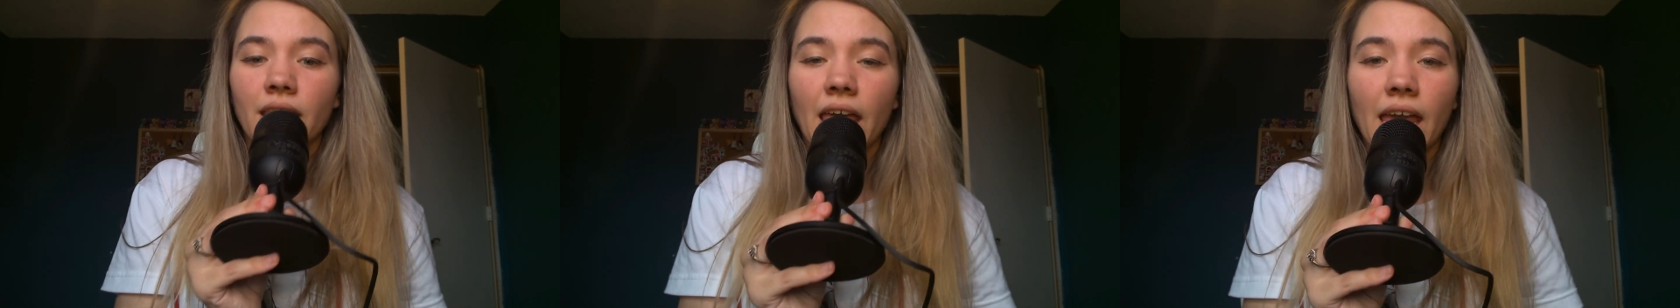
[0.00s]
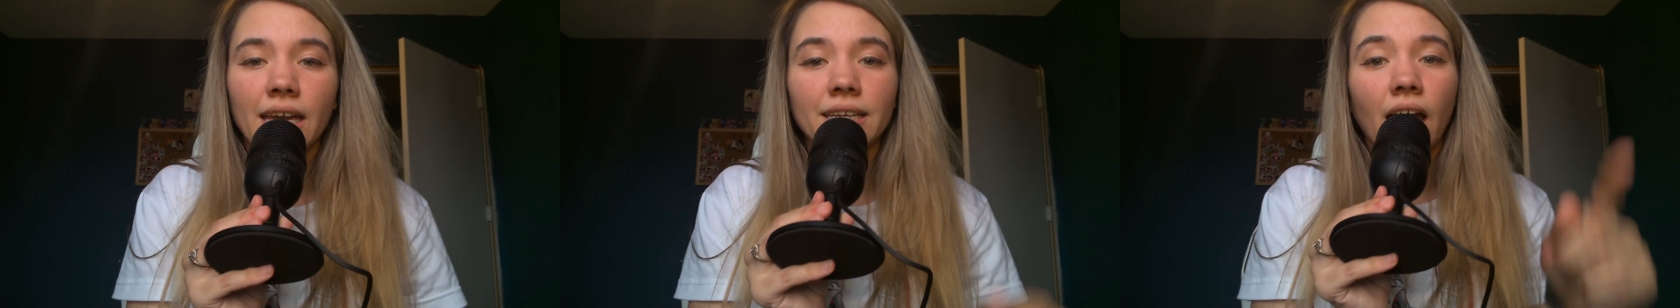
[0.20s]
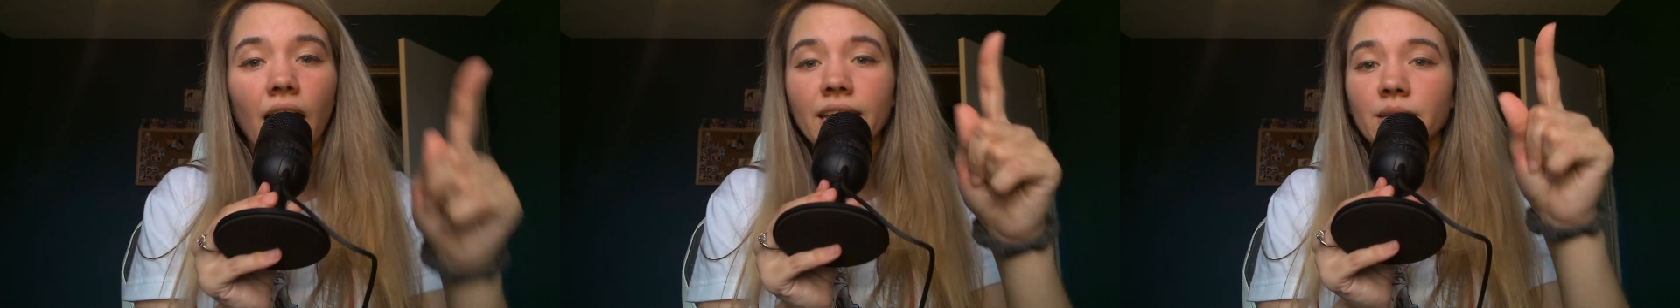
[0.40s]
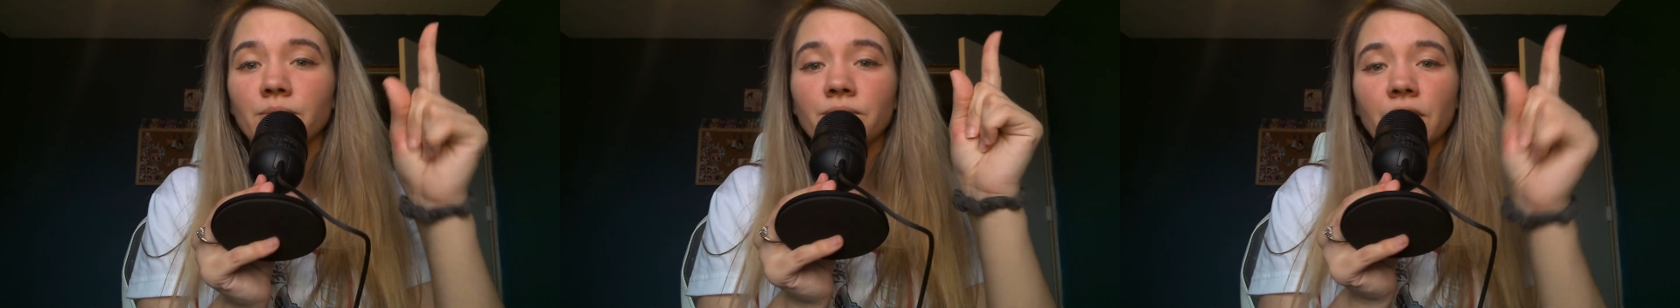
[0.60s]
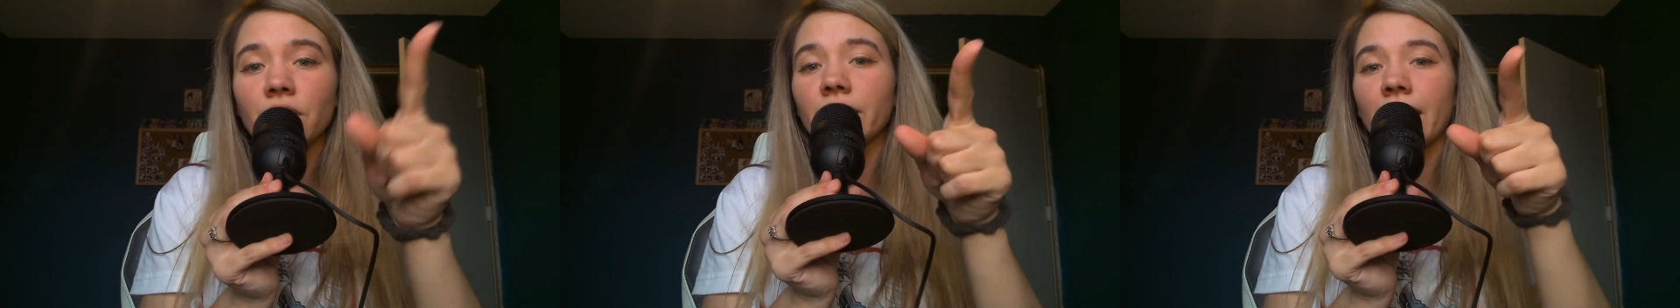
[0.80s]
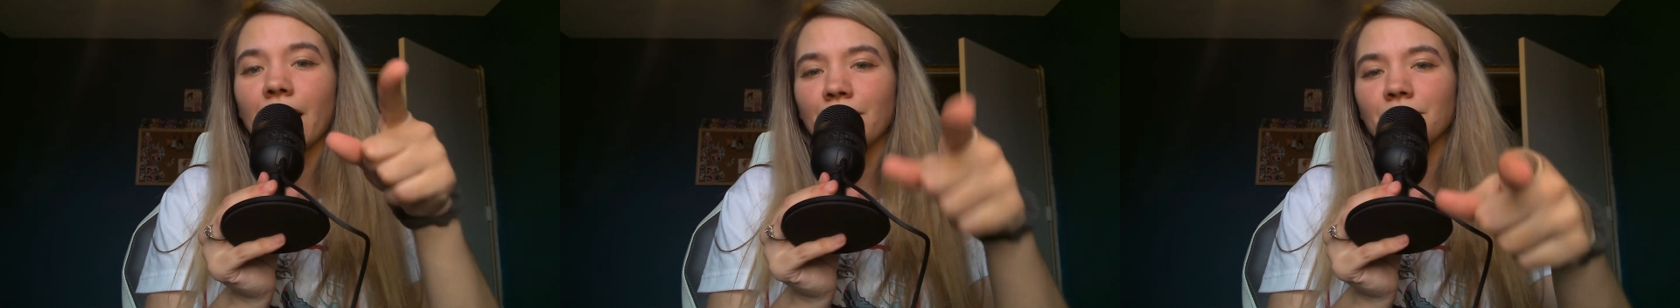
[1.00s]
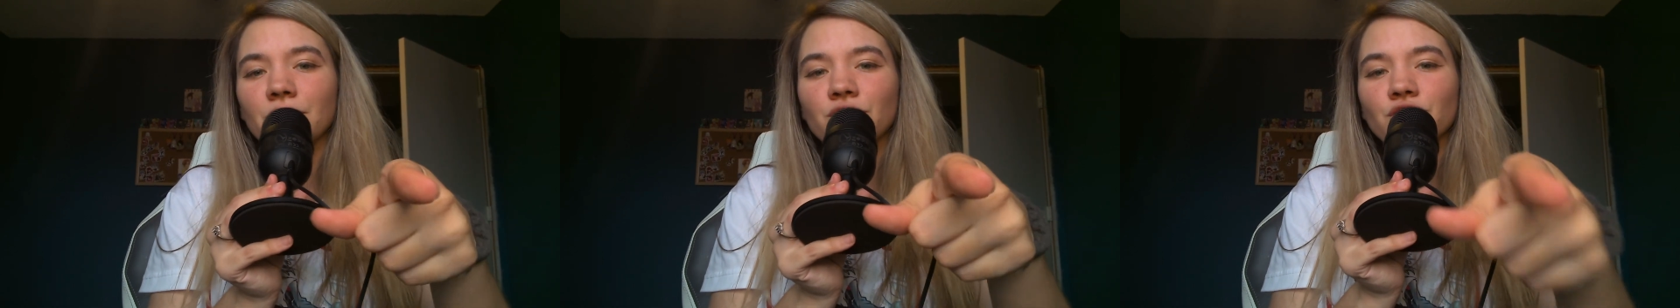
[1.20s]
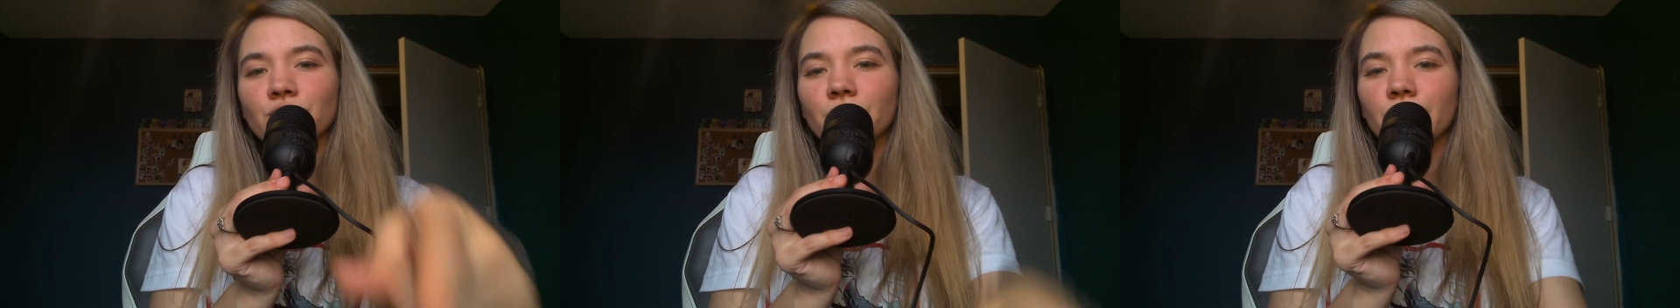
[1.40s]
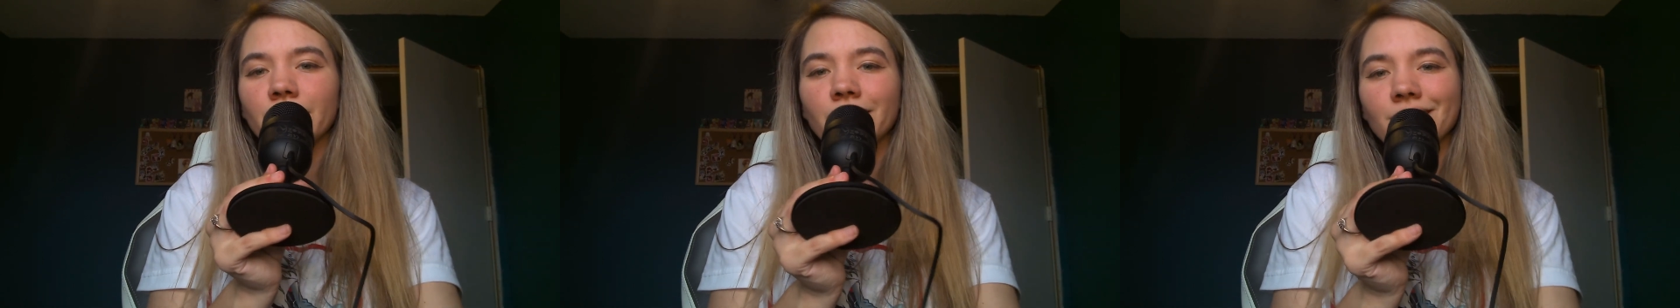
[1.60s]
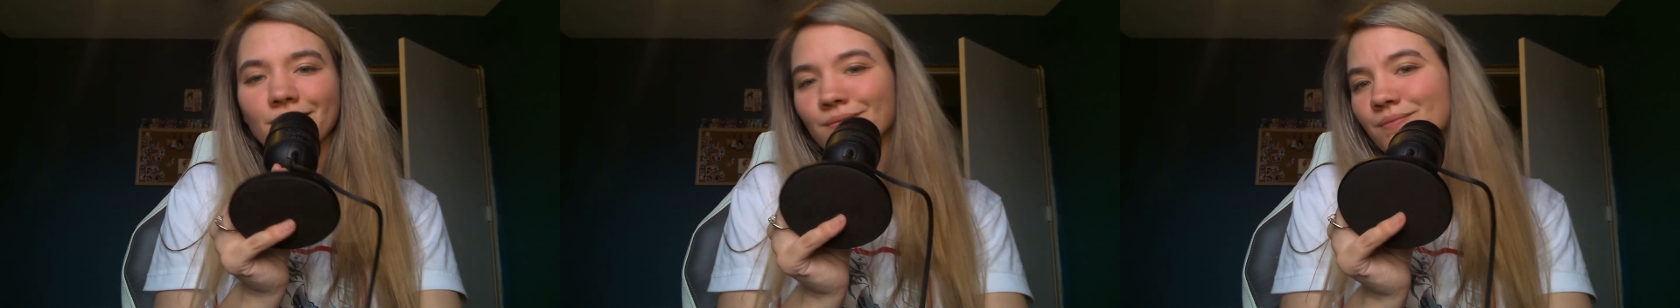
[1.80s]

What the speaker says: And I am very happy that you were here.